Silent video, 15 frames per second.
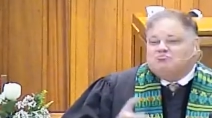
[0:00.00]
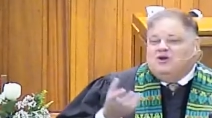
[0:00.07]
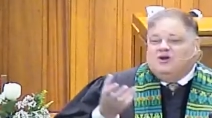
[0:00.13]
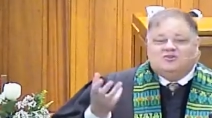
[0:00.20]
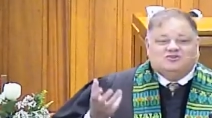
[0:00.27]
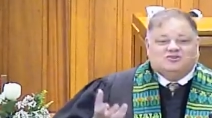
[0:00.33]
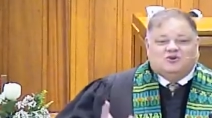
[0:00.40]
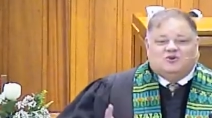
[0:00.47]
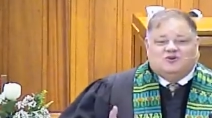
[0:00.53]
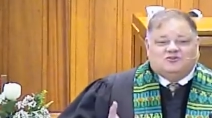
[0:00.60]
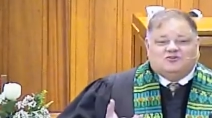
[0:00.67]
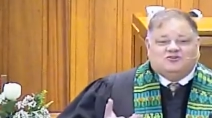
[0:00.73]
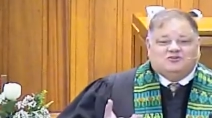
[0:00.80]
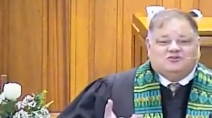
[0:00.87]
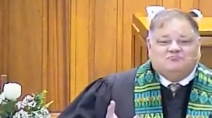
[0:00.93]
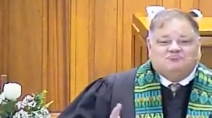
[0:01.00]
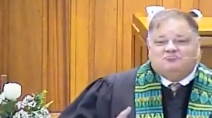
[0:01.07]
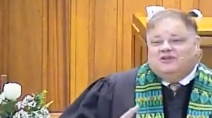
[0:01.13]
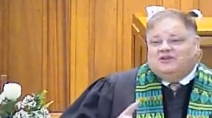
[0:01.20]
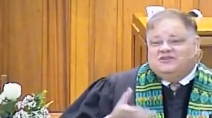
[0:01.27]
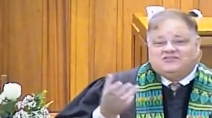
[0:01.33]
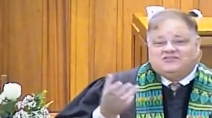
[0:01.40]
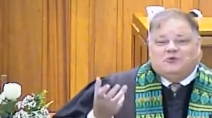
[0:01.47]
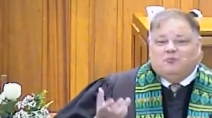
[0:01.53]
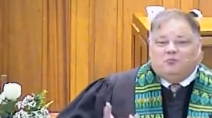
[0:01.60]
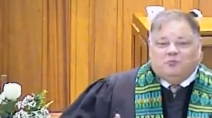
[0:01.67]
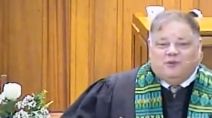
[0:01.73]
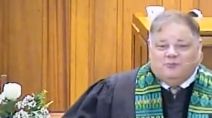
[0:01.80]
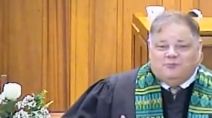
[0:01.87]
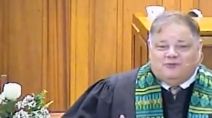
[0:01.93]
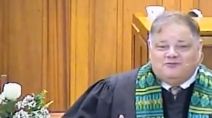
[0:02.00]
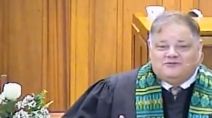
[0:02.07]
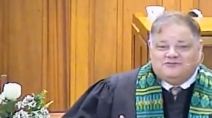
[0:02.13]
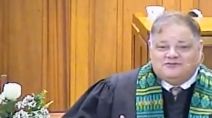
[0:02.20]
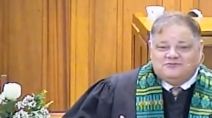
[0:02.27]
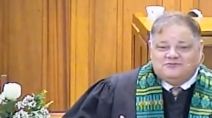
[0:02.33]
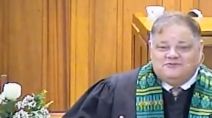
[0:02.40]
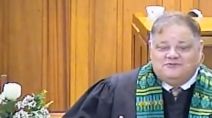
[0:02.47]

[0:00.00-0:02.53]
a church and its own members